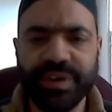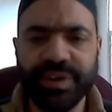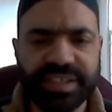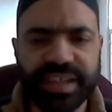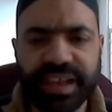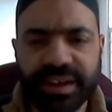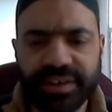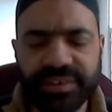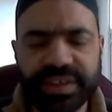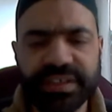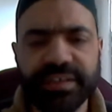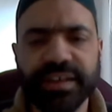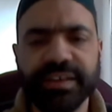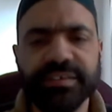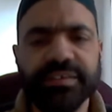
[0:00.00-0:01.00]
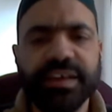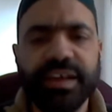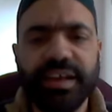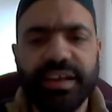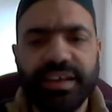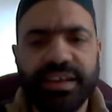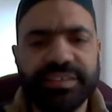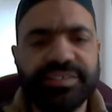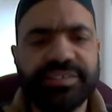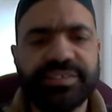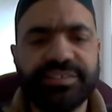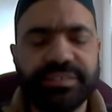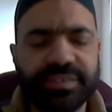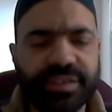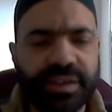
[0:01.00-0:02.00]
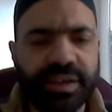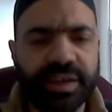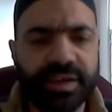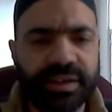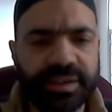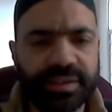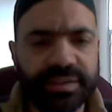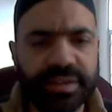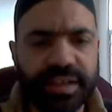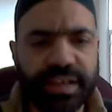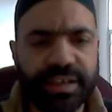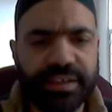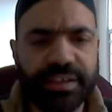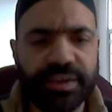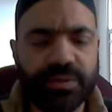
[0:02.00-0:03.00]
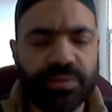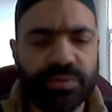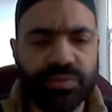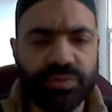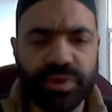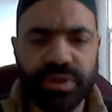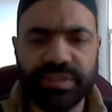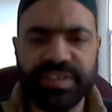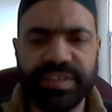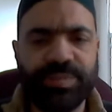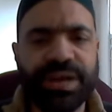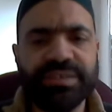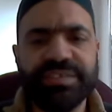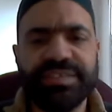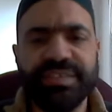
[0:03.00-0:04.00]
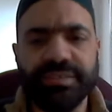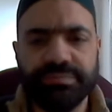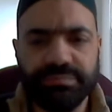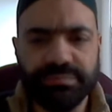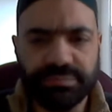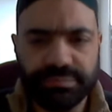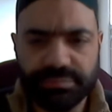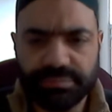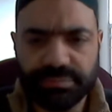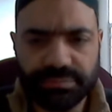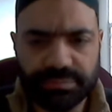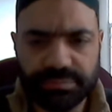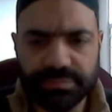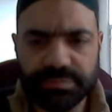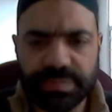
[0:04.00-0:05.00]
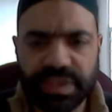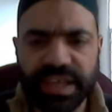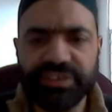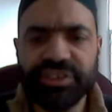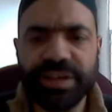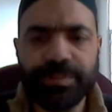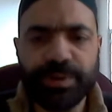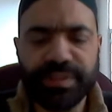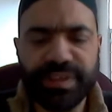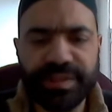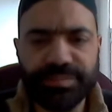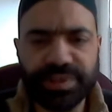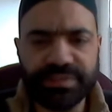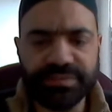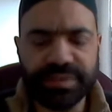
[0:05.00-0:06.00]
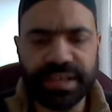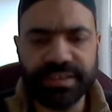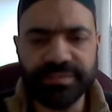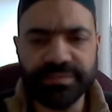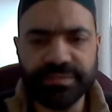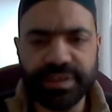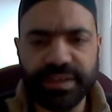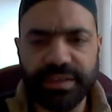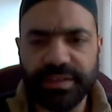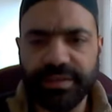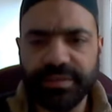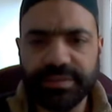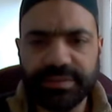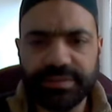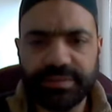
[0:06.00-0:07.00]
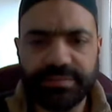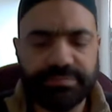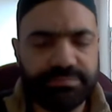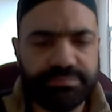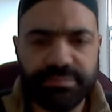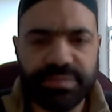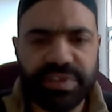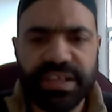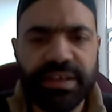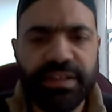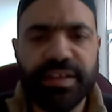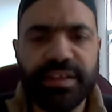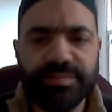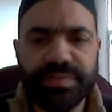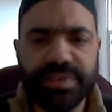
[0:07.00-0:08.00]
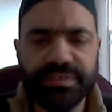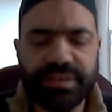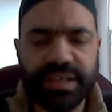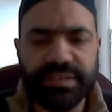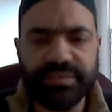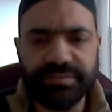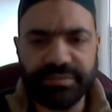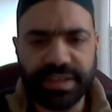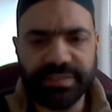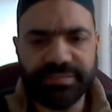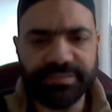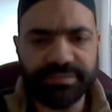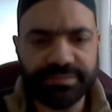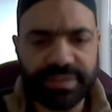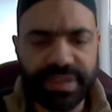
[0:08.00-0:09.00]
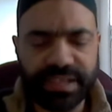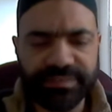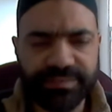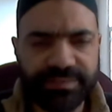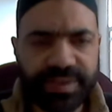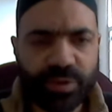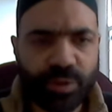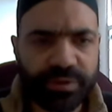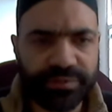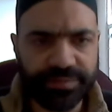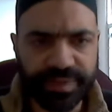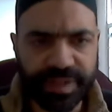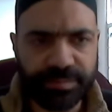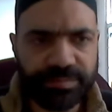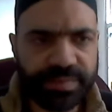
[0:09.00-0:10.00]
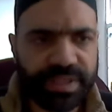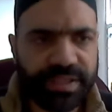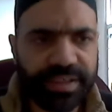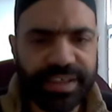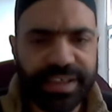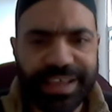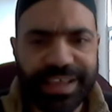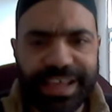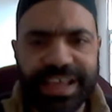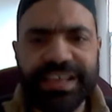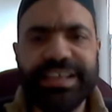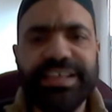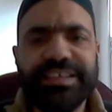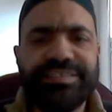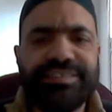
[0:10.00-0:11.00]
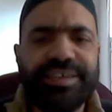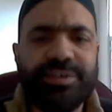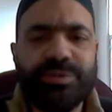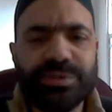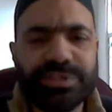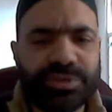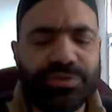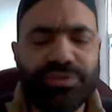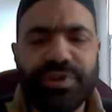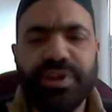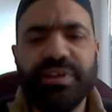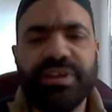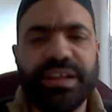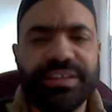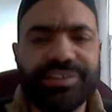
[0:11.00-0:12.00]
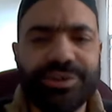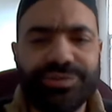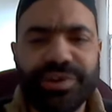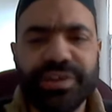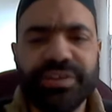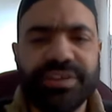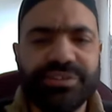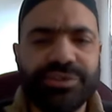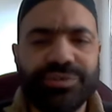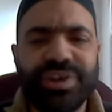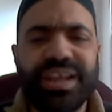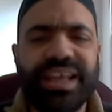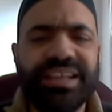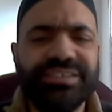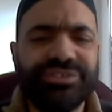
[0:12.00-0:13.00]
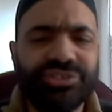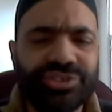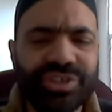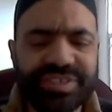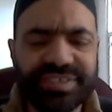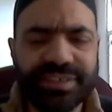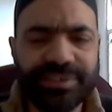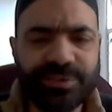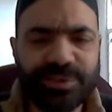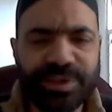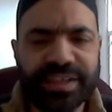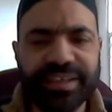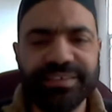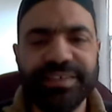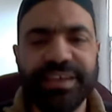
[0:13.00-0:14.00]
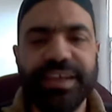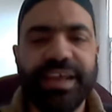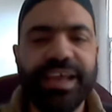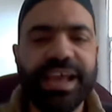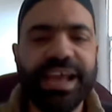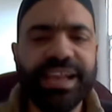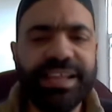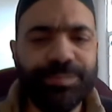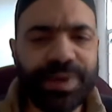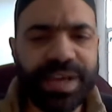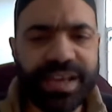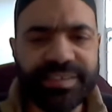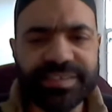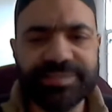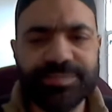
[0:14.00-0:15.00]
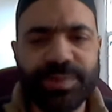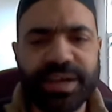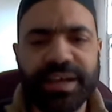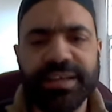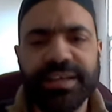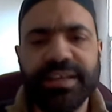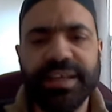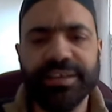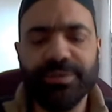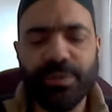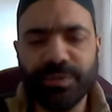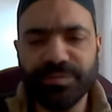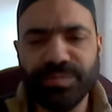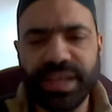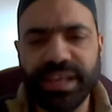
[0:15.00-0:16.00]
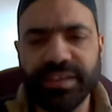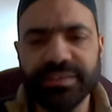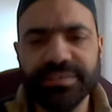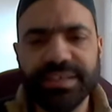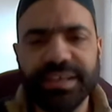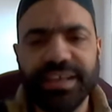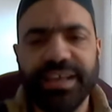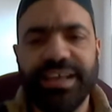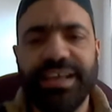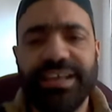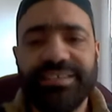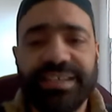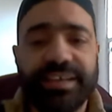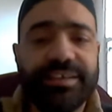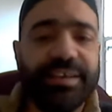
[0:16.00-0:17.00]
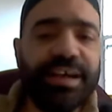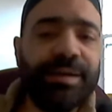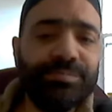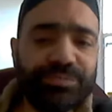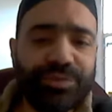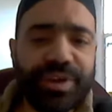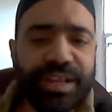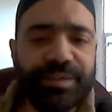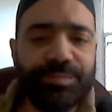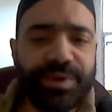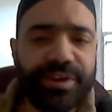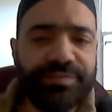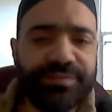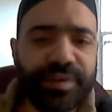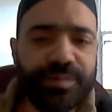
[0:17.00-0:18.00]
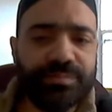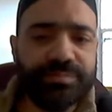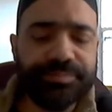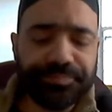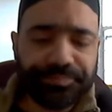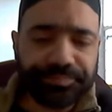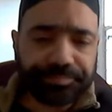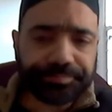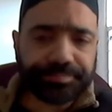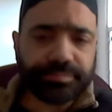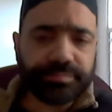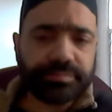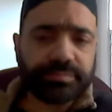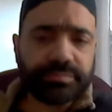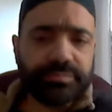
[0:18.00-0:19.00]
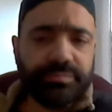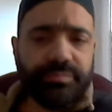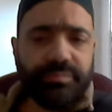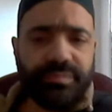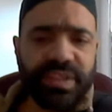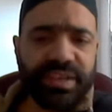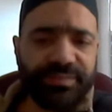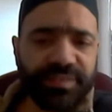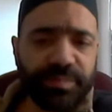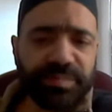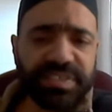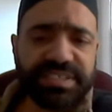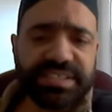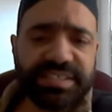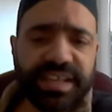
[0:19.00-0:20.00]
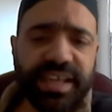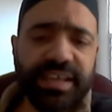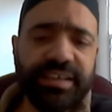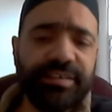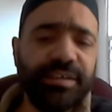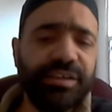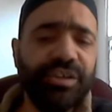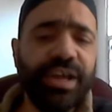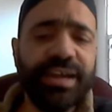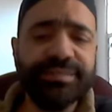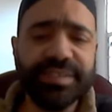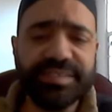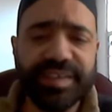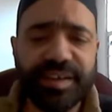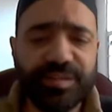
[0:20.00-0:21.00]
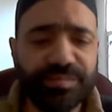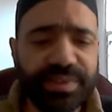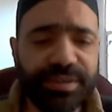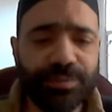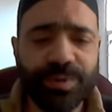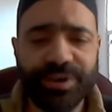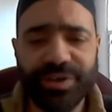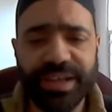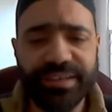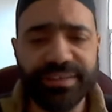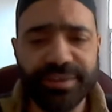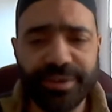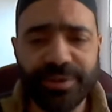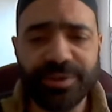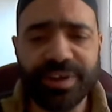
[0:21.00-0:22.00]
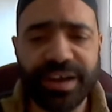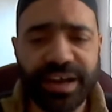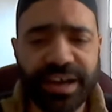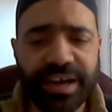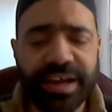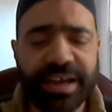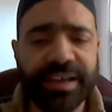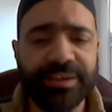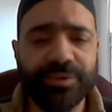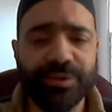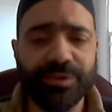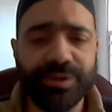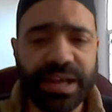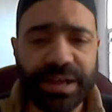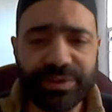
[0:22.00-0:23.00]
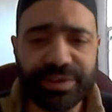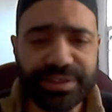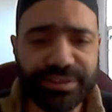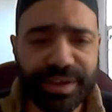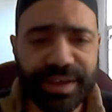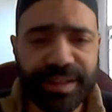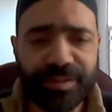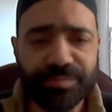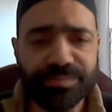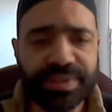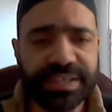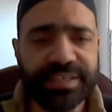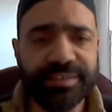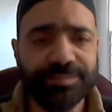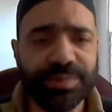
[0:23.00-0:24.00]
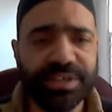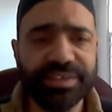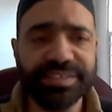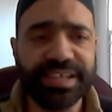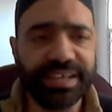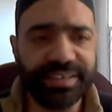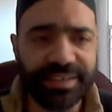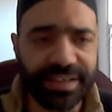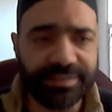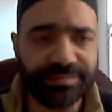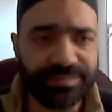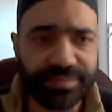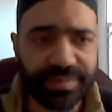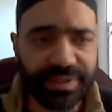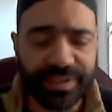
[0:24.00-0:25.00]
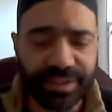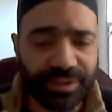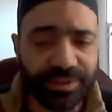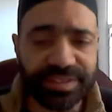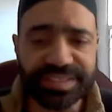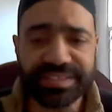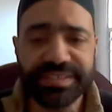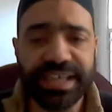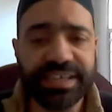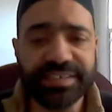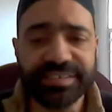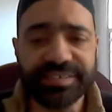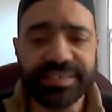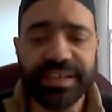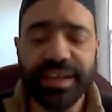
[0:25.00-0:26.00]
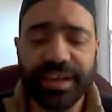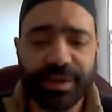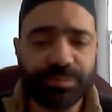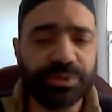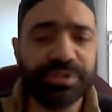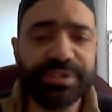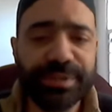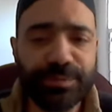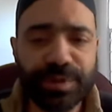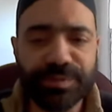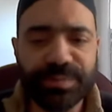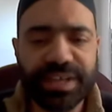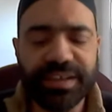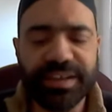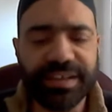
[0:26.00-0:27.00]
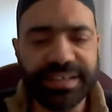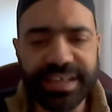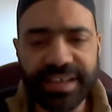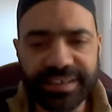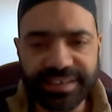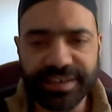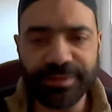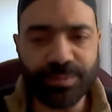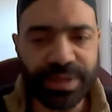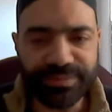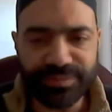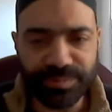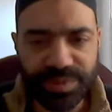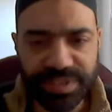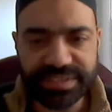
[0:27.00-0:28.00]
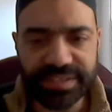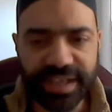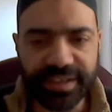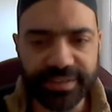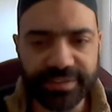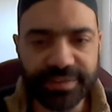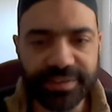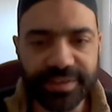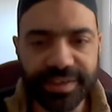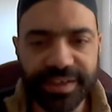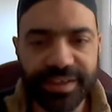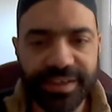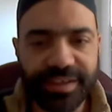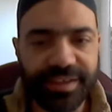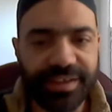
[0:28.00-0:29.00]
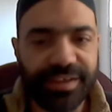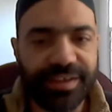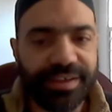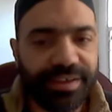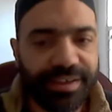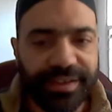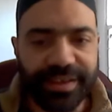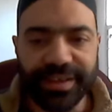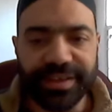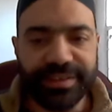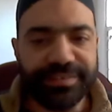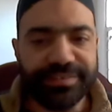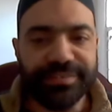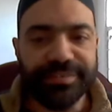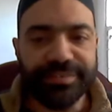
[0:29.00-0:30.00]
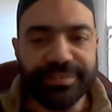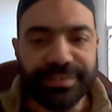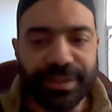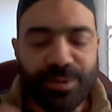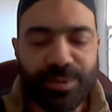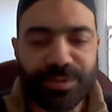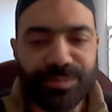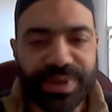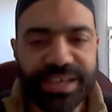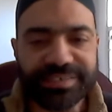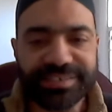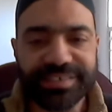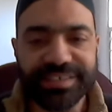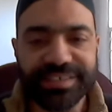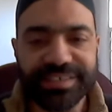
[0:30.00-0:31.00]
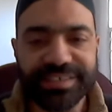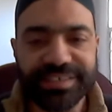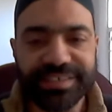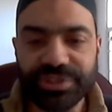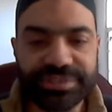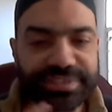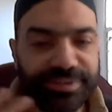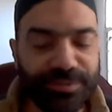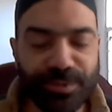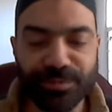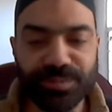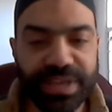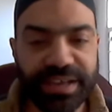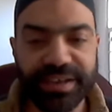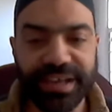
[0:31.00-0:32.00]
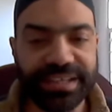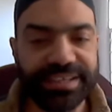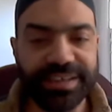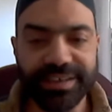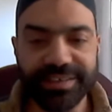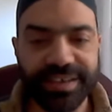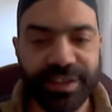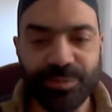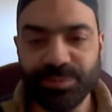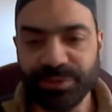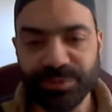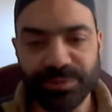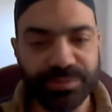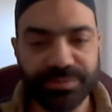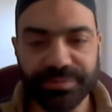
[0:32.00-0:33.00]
very scary, and it's it's about to catch up with him and kill him and feed off of him. And he continues to run and to run and to run, and he's just eluding it. And he passes by an old man. He's like, I'm running from this snake. You have to tell me where I can go to hide, or how can you help me? Because this snake is pursuing me and I can't get away from the snake. And the old man says, I'm just an old man. I can't help